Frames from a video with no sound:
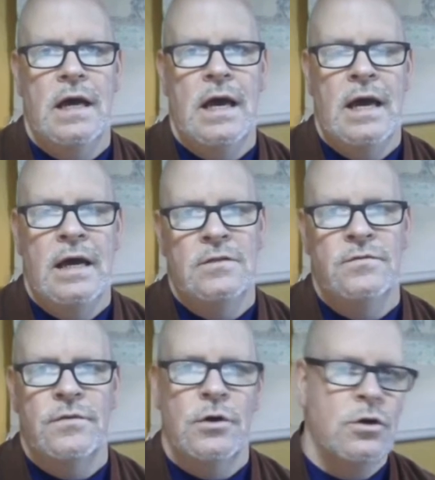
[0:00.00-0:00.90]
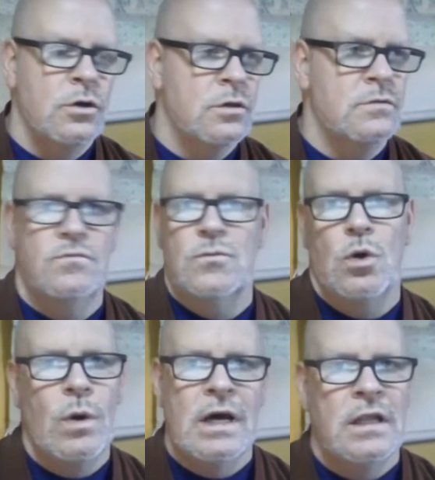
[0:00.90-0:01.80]
and for her,
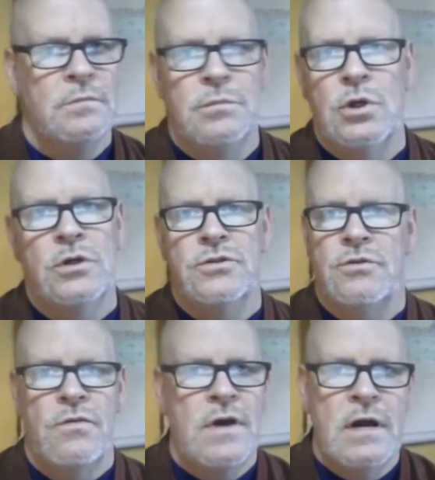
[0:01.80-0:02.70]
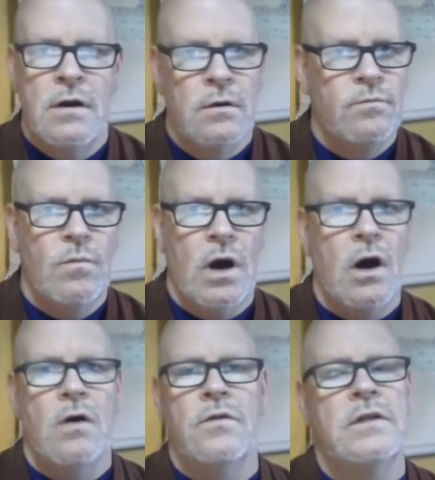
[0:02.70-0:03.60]
quail and birds are there
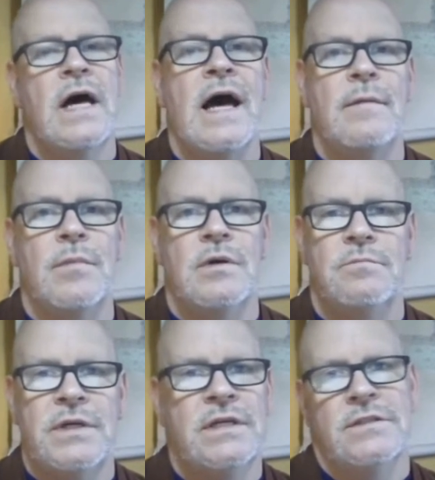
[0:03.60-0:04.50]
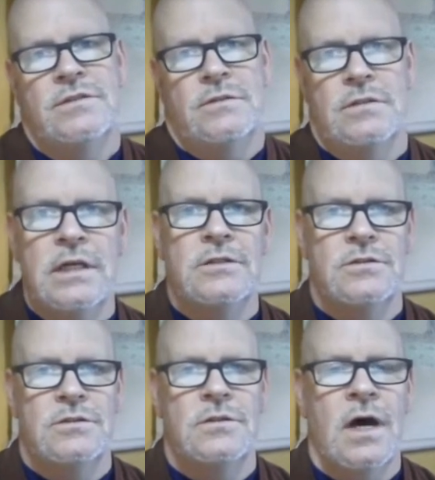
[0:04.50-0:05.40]
all the time, because it's
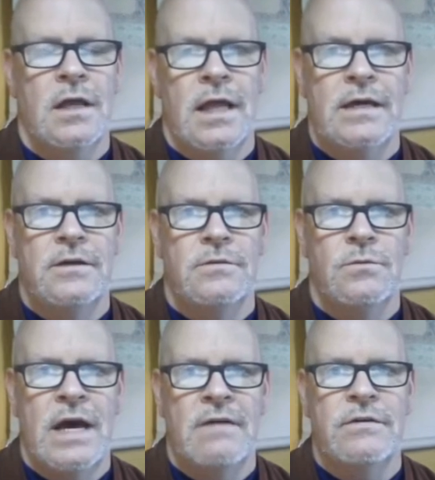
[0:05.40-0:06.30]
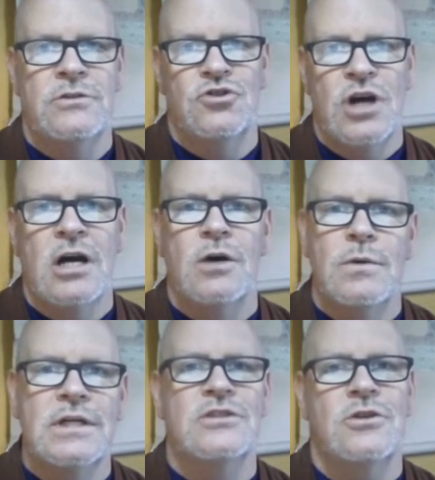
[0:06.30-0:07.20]
not like we have here in Chicago where it
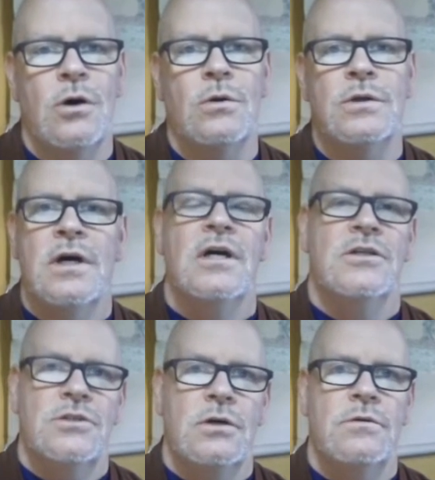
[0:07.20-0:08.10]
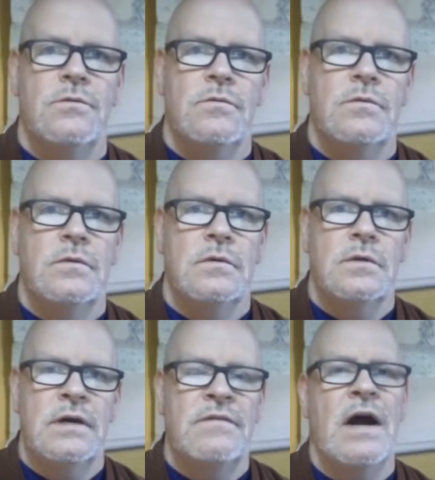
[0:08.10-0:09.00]
gets cold. So
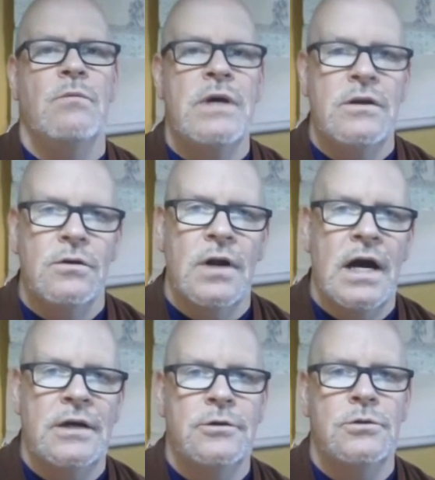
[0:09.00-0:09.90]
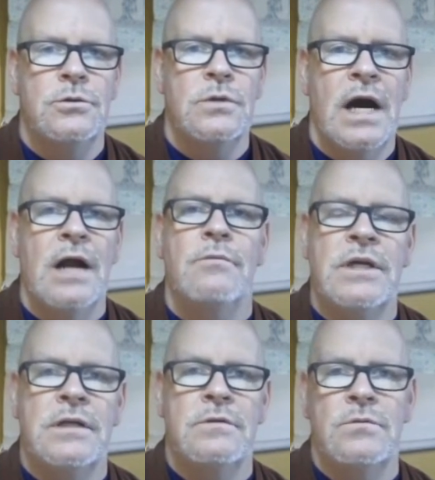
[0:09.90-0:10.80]
if I read her haiku, I read
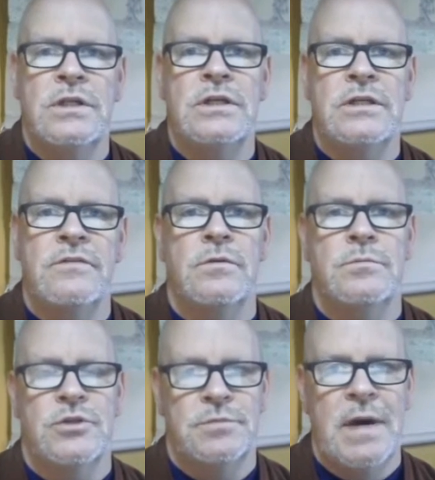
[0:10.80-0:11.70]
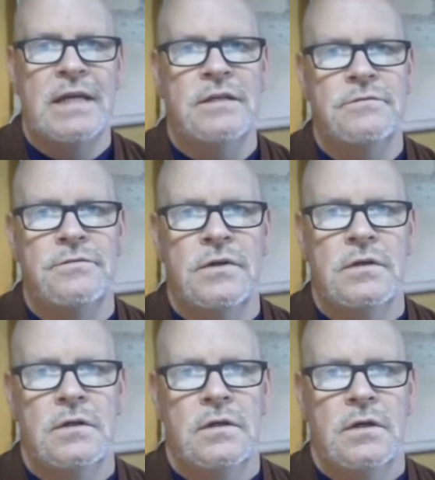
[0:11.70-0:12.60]
it with a different perspective
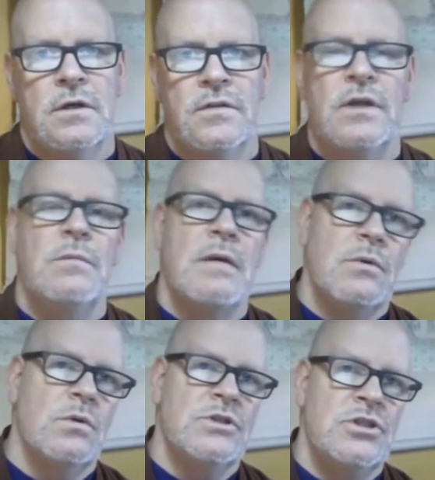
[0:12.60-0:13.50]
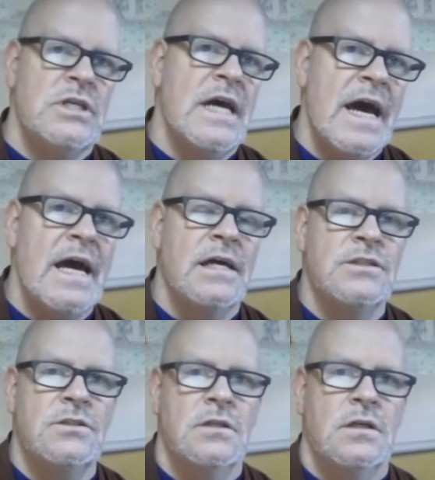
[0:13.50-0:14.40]
than maybe what she
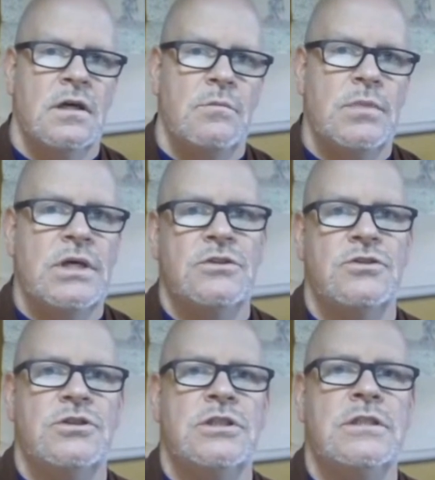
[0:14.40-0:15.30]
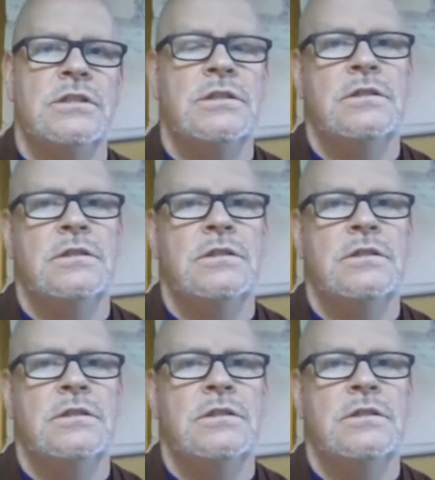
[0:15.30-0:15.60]
has, because she